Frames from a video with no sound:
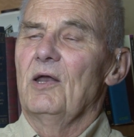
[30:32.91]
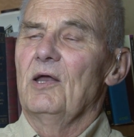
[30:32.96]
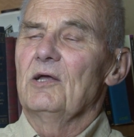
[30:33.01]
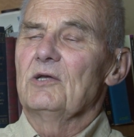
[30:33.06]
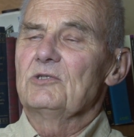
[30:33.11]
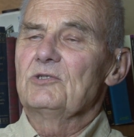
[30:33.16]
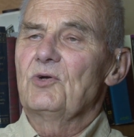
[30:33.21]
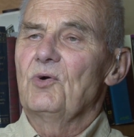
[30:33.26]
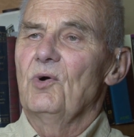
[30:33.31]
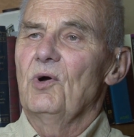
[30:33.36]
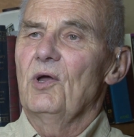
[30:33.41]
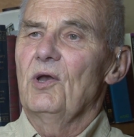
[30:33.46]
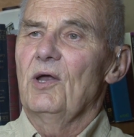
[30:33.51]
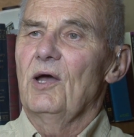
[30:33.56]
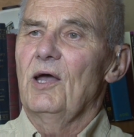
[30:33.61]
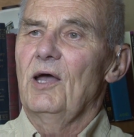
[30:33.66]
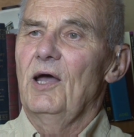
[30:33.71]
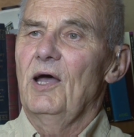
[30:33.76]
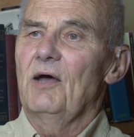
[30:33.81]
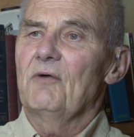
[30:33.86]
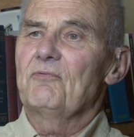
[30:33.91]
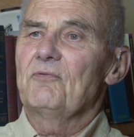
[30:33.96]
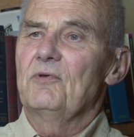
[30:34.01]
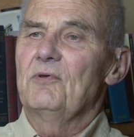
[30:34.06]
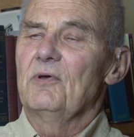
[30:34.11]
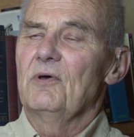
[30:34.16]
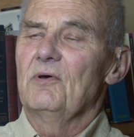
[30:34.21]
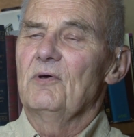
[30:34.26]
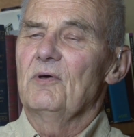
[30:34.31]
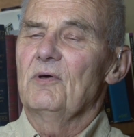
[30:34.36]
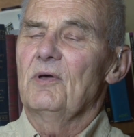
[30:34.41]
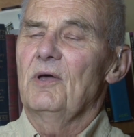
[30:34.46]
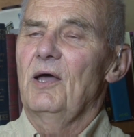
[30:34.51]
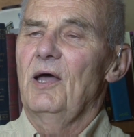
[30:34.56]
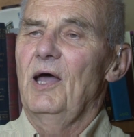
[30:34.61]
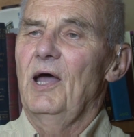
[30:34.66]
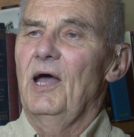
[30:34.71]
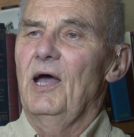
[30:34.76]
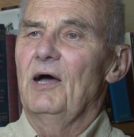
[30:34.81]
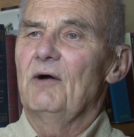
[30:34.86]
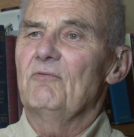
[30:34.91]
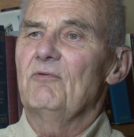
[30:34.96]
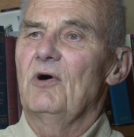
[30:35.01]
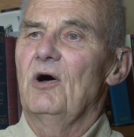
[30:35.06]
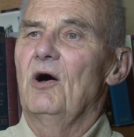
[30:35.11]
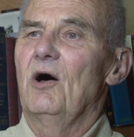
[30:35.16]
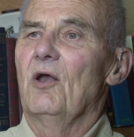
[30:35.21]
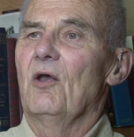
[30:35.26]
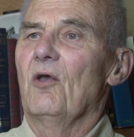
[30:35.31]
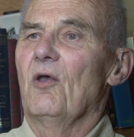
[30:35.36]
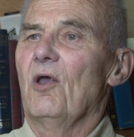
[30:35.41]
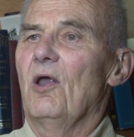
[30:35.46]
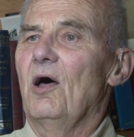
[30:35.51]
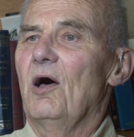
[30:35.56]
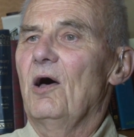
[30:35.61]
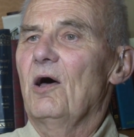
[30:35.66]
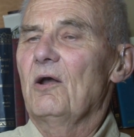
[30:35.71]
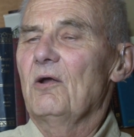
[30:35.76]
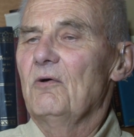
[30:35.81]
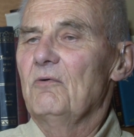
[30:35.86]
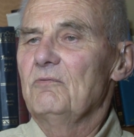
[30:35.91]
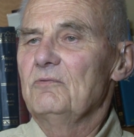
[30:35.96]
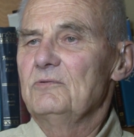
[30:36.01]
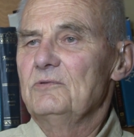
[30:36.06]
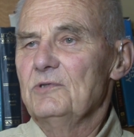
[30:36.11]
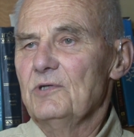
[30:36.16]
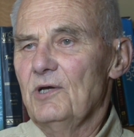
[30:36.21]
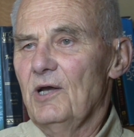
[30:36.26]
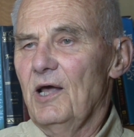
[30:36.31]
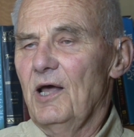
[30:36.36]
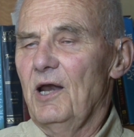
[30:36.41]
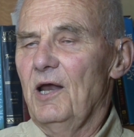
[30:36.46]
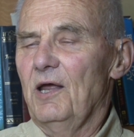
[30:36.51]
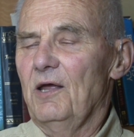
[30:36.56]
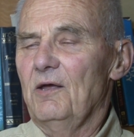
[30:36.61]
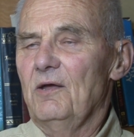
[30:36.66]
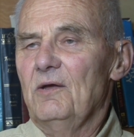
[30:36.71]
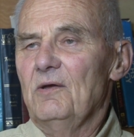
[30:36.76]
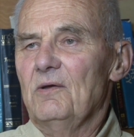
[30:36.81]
it's going to have a lot of genetic